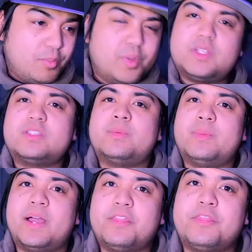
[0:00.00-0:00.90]
put some
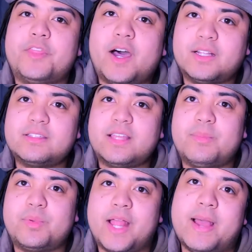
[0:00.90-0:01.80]
of my thoughts
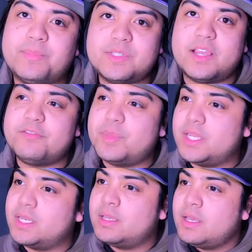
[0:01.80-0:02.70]
that perhaps I've
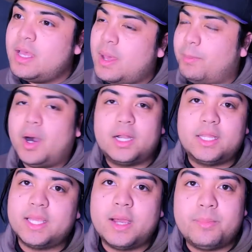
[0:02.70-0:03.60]
been
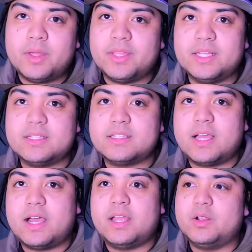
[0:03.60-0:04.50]
bottling up on the
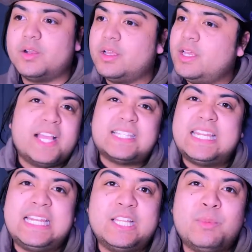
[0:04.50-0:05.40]
inside or things I
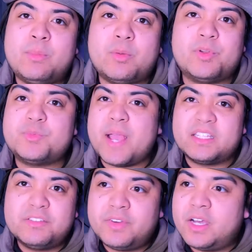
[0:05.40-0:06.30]
need a little bit more
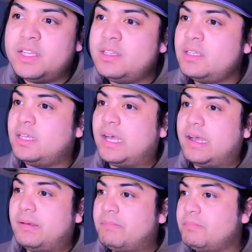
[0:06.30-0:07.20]
perspective on.
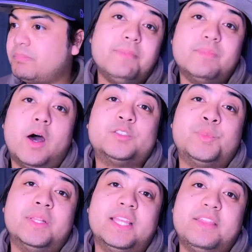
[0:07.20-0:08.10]
But
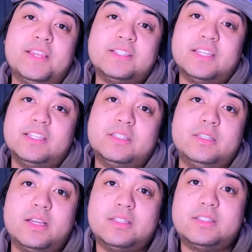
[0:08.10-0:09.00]
ultimately, this is
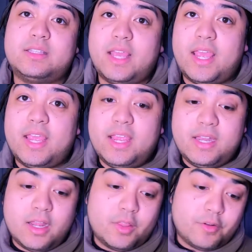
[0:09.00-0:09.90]
just
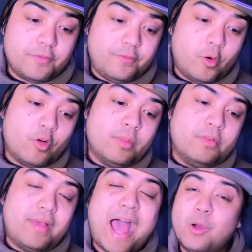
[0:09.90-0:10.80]
another form
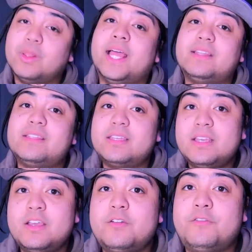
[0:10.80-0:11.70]
of outlet
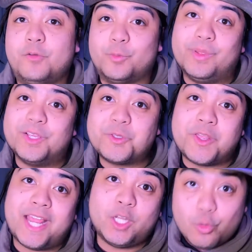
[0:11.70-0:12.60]
for me so
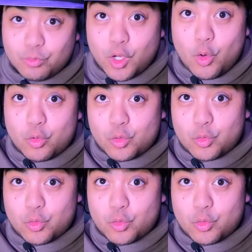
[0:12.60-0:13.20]
that I don't go